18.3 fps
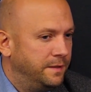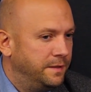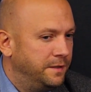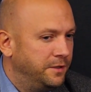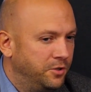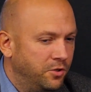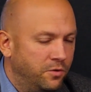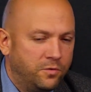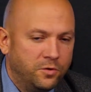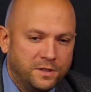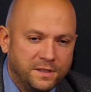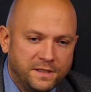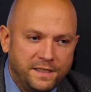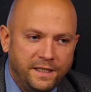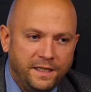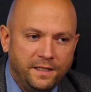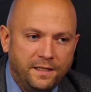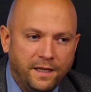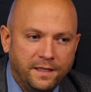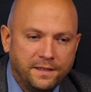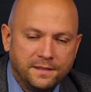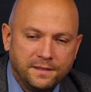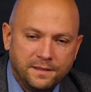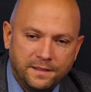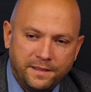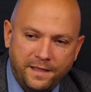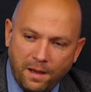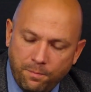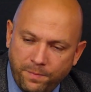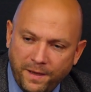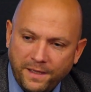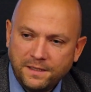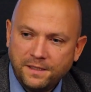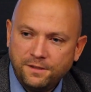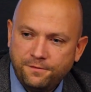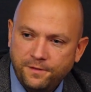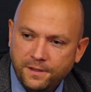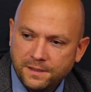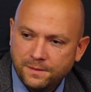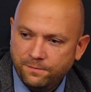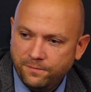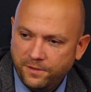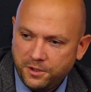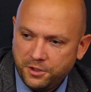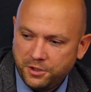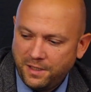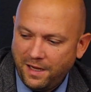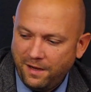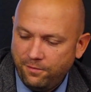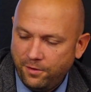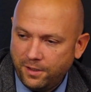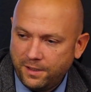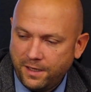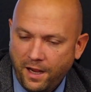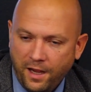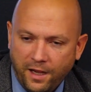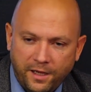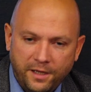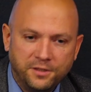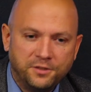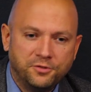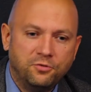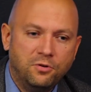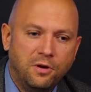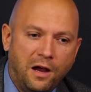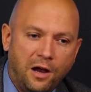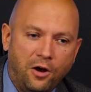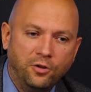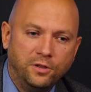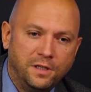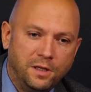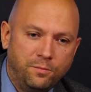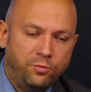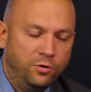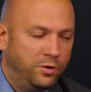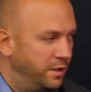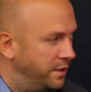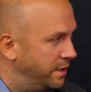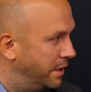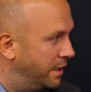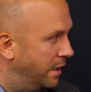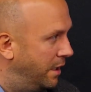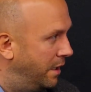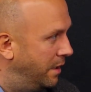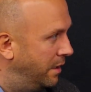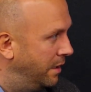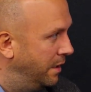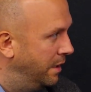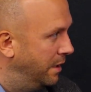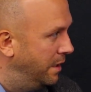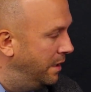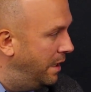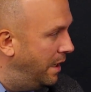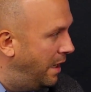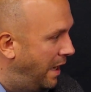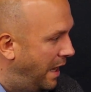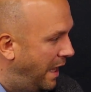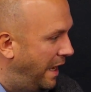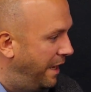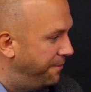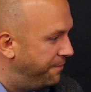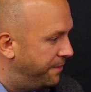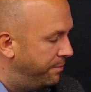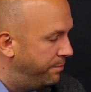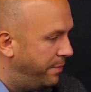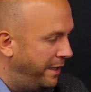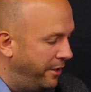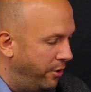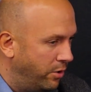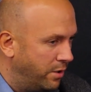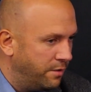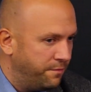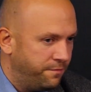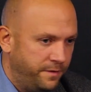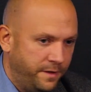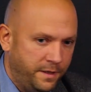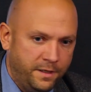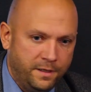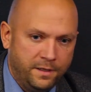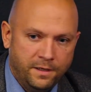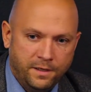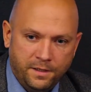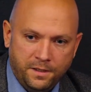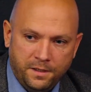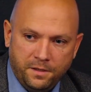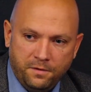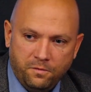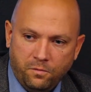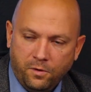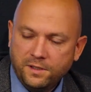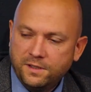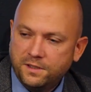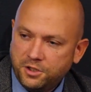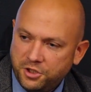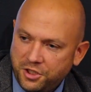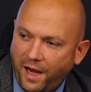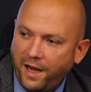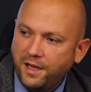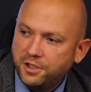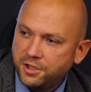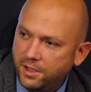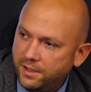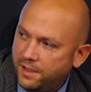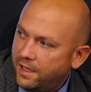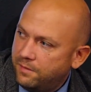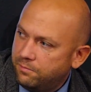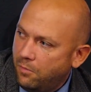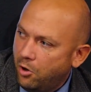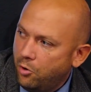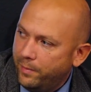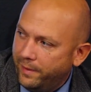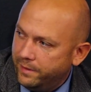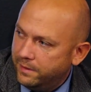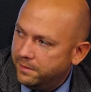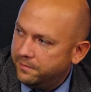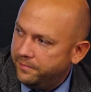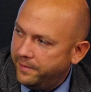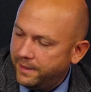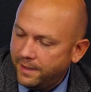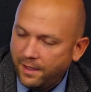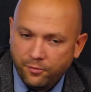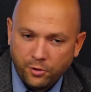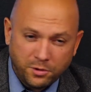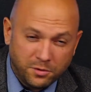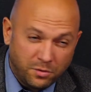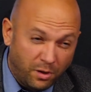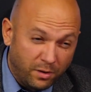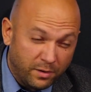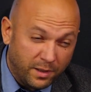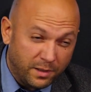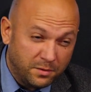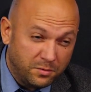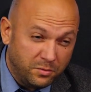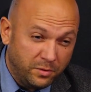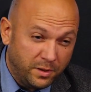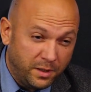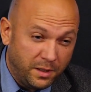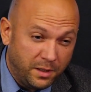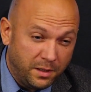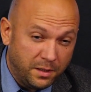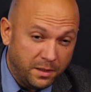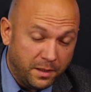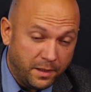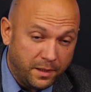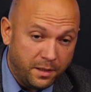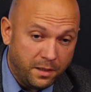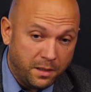you would see that their pacifism, which they were carrying throughout their political life and biography, was changed in that moment when they were talking to the